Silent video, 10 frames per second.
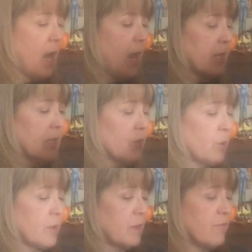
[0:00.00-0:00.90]
I can
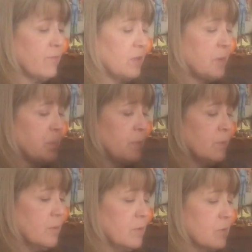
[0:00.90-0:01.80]
quickly flip
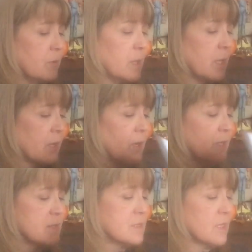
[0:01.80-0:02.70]
through here
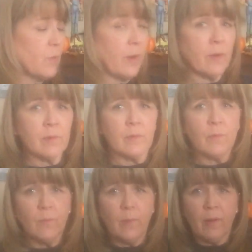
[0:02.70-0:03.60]
and see where
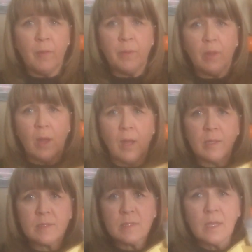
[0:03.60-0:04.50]
it
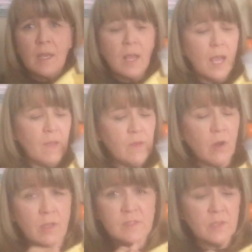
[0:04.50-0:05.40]
belongs. And then
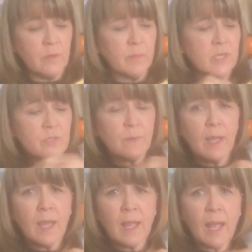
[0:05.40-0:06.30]
also in my
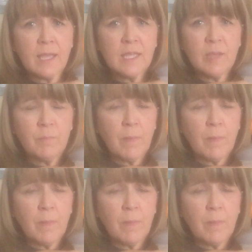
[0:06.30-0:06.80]
tray, I keep